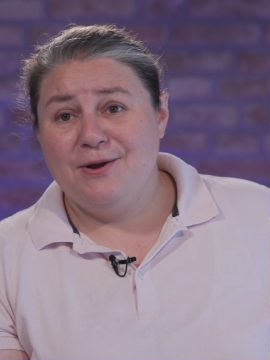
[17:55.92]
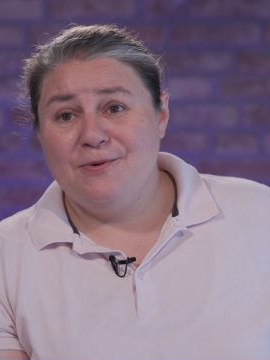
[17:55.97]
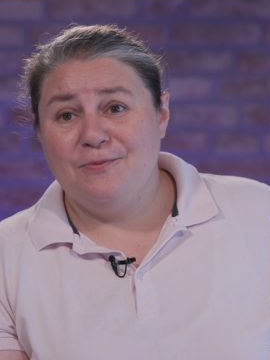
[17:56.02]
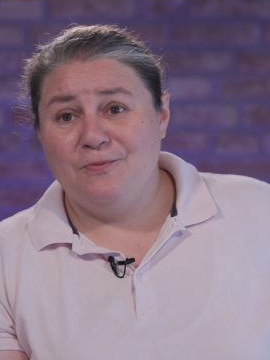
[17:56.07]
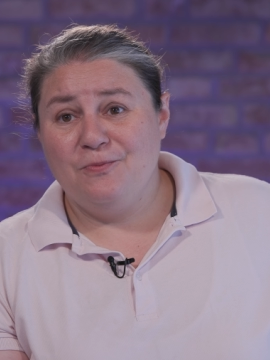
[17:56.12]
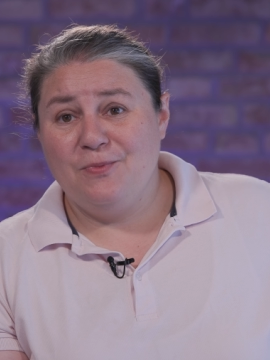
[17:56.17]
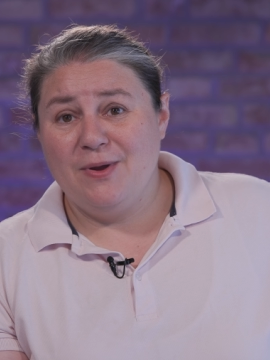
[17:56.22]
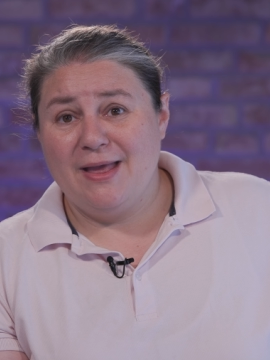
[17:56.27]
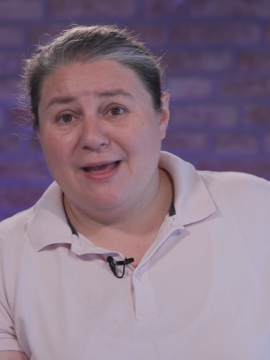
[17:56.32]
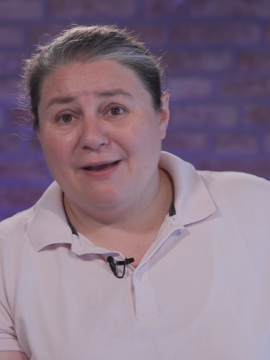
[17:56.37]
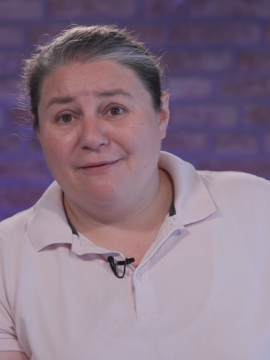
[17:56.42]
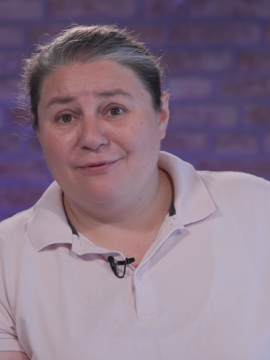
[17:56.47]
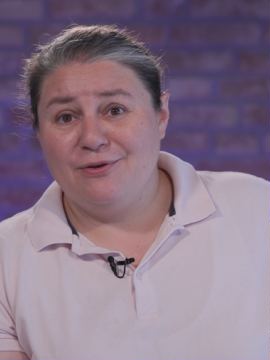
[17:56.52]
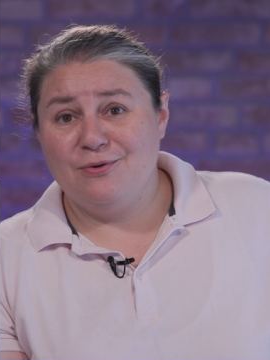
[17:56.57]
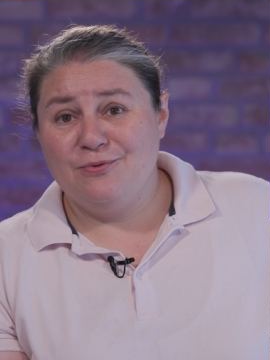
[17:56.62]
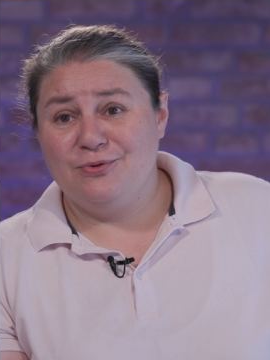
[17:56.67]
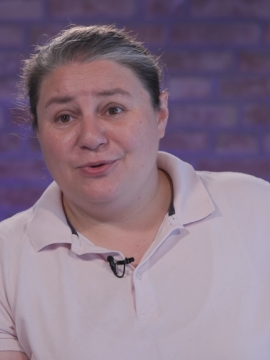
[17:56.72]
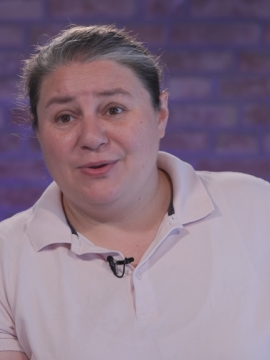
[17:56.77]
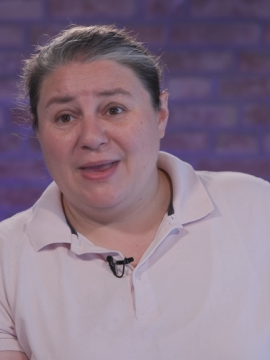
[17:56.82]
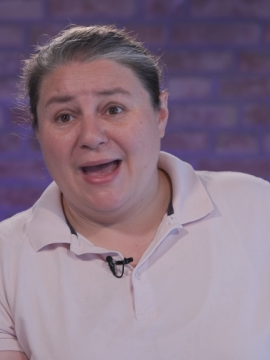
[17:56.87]
we have
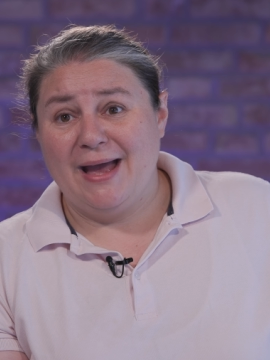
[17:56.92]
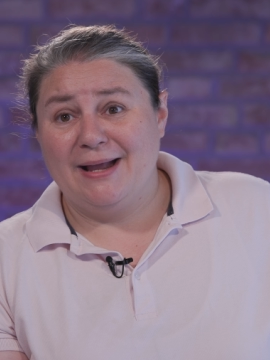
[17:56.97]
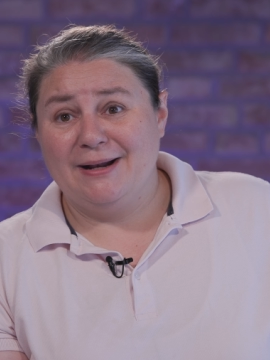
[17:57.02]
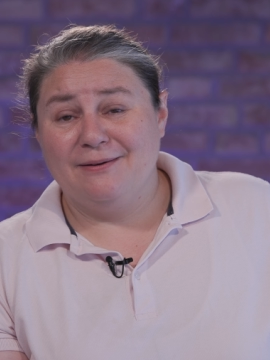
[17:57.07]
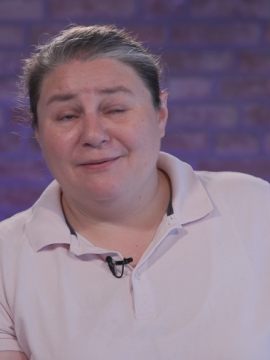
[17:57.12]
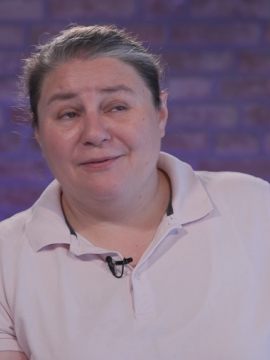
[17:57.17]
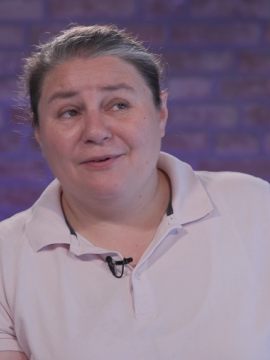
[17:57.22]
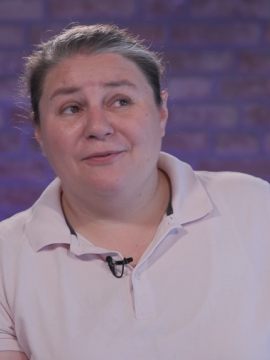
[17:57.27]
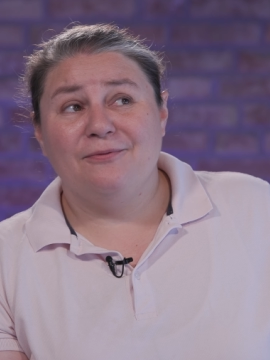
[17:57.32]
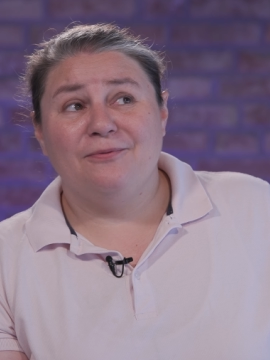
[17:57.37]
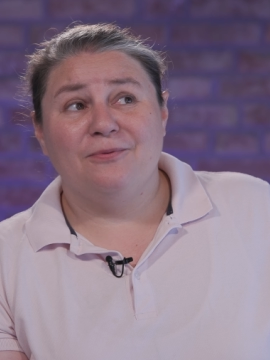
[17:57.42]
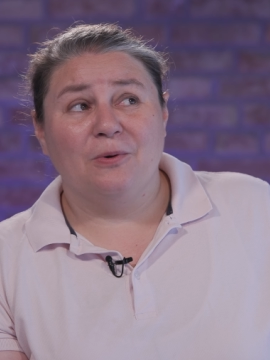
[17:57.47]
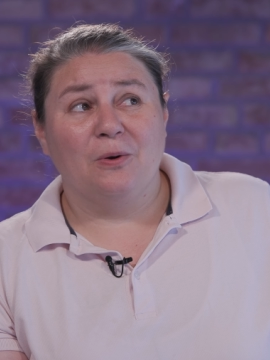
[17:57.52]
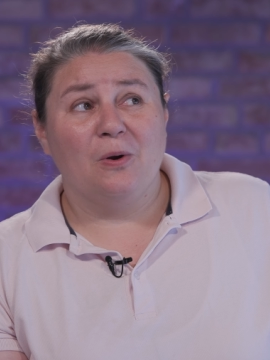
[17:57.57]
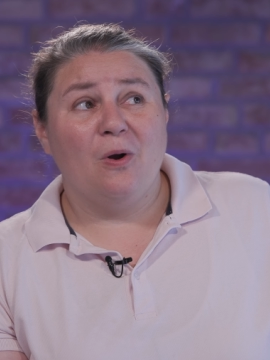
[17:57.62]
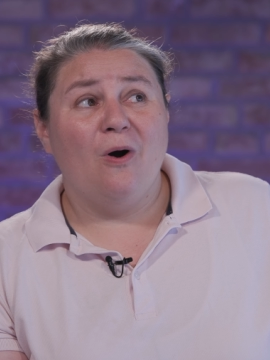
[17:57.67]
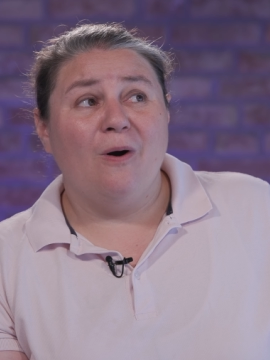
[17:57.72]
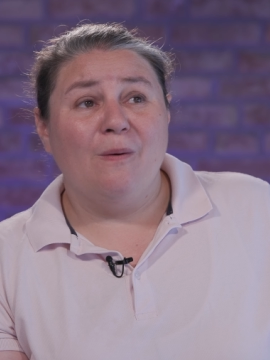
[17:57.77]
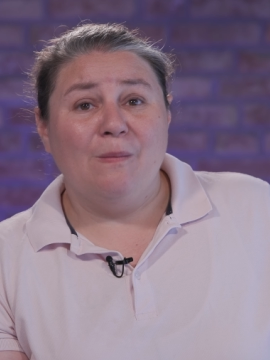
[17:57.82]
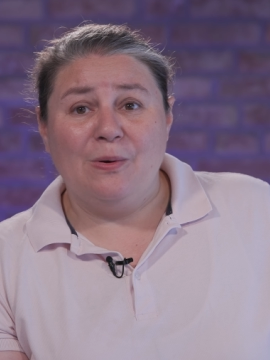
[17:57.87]
used that
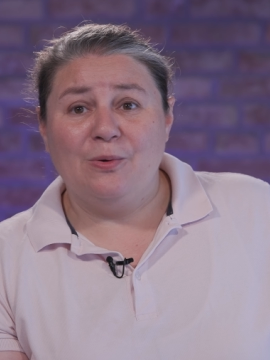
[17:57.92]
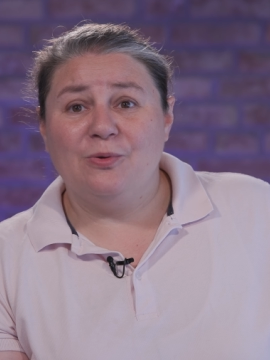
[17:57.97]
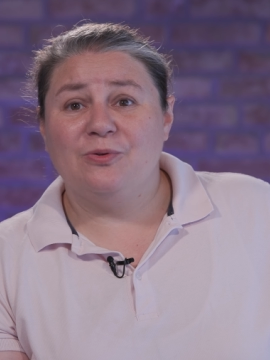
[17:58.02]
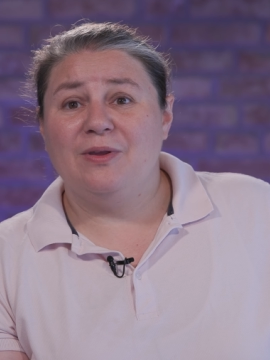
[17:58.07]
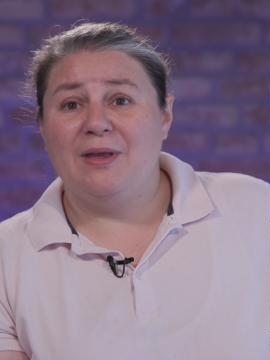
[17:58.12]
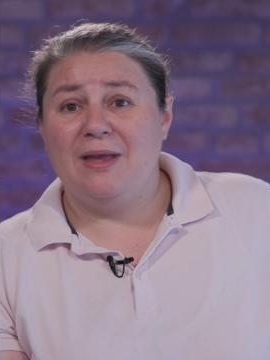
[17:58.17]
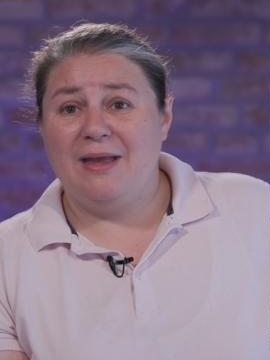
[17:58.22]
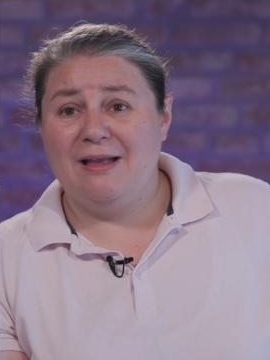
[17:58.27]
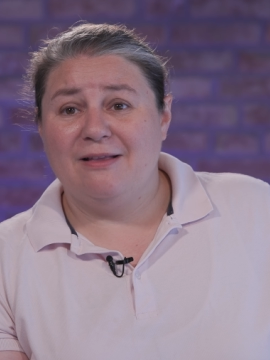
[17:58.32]
for almost,